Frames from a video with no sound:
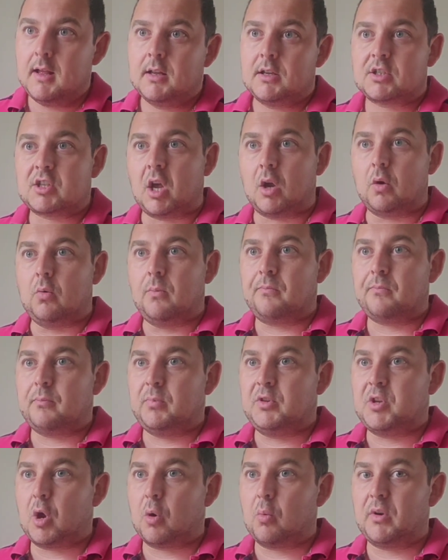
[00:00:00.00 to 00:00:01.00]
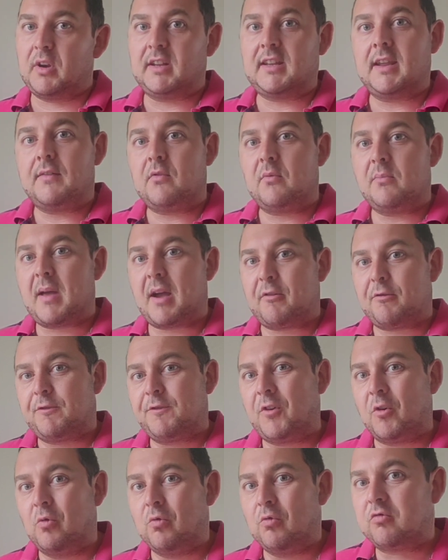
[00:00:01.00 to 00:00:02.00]
So we don't want to give them that
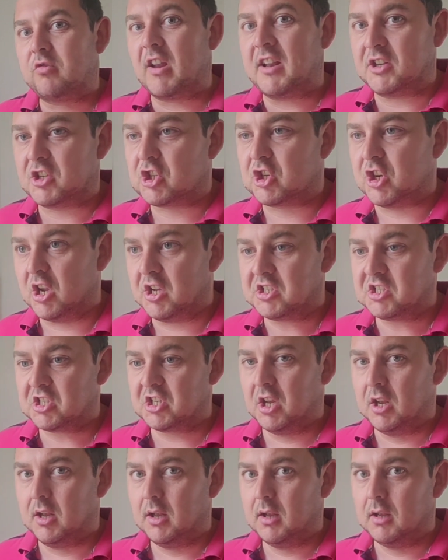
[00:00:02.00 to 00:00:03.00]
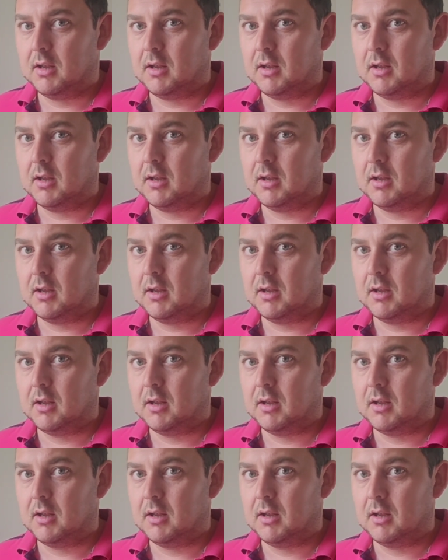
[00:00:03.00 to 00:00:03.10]
full richness